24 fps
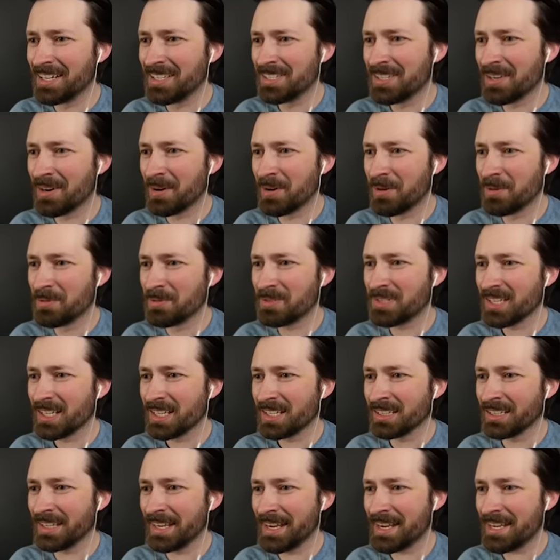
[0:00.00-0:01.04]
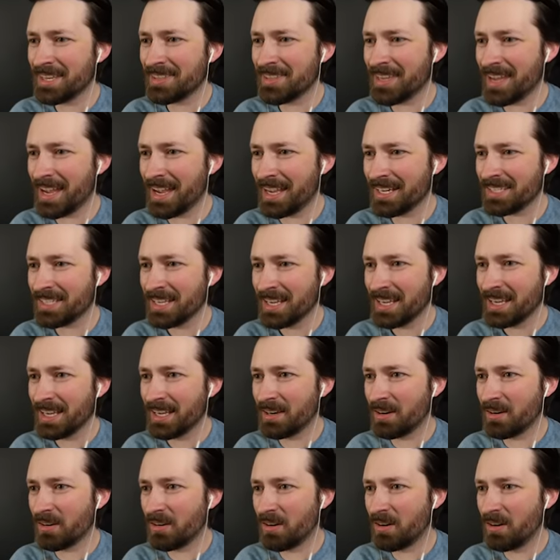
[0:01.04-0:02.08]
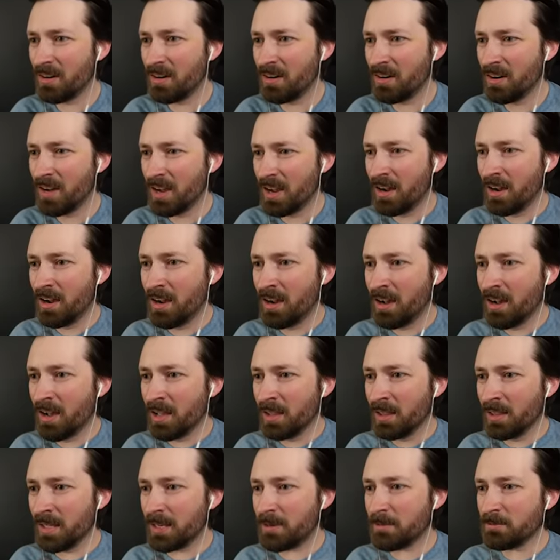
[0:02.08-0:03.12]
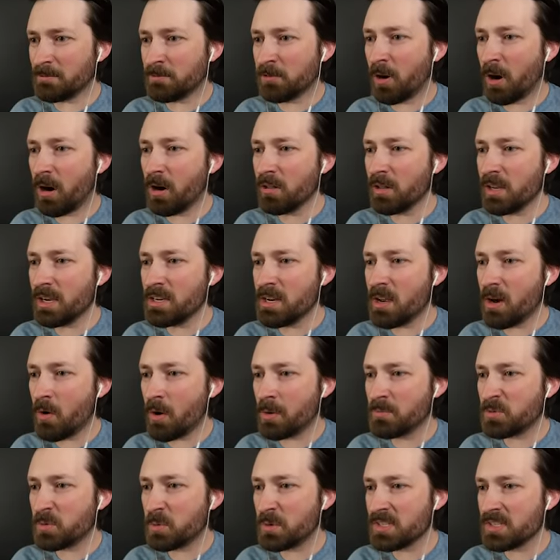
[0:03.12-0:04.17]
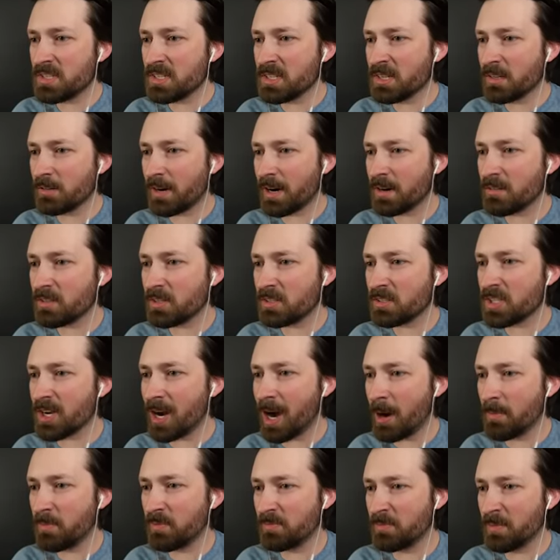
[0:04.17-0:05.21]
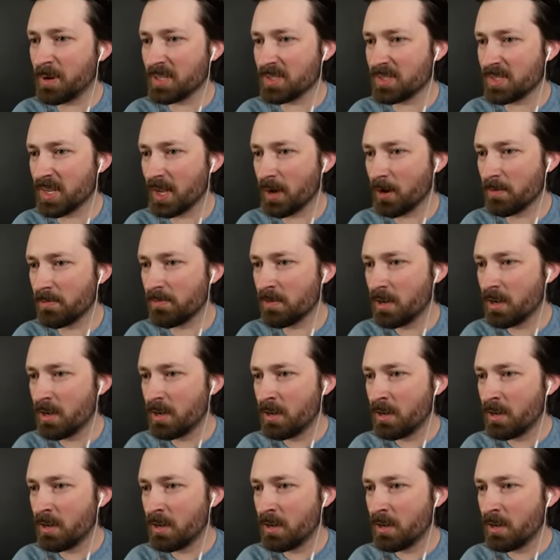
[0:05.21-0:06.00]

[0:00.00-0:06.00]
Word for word: Don't like that at all. Like, for all I know, I'm twisting around on top of myself.